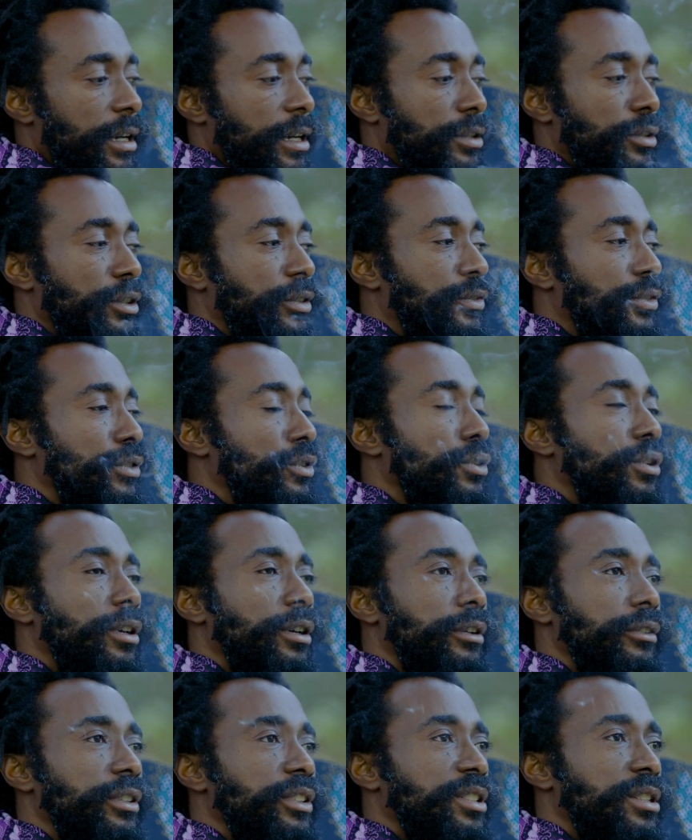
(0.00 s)
I don't even know
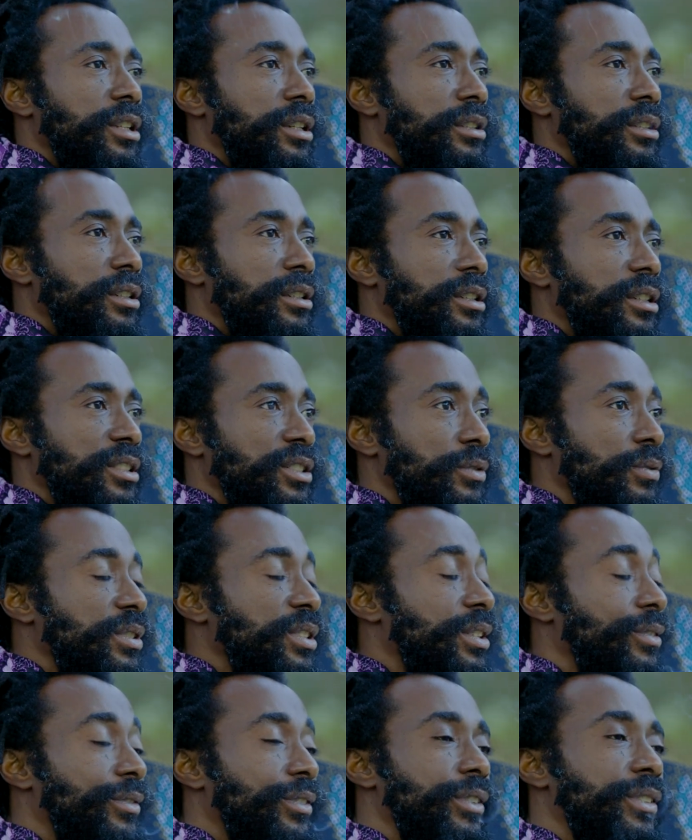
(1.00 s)
I reached London because it
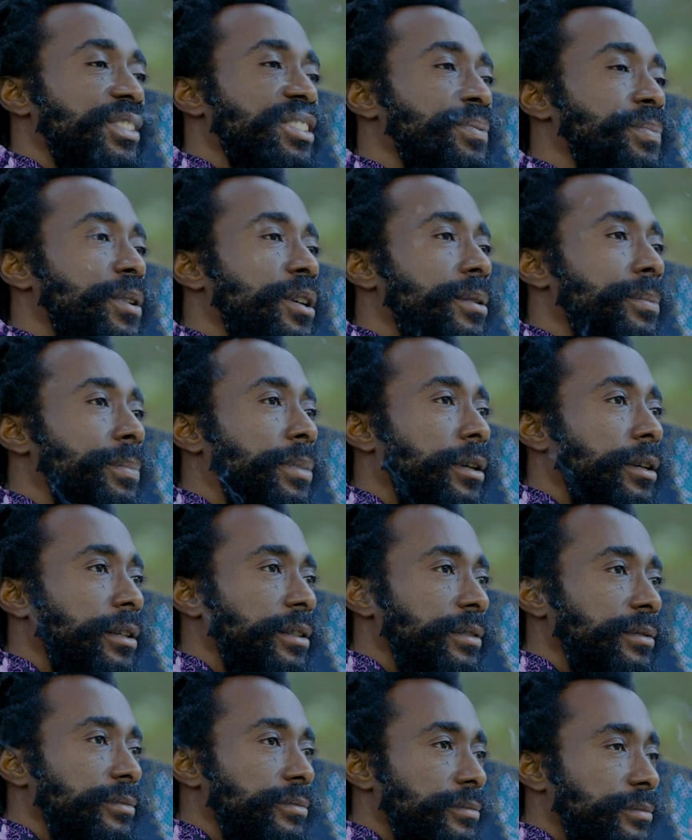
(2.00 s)
was a very small part.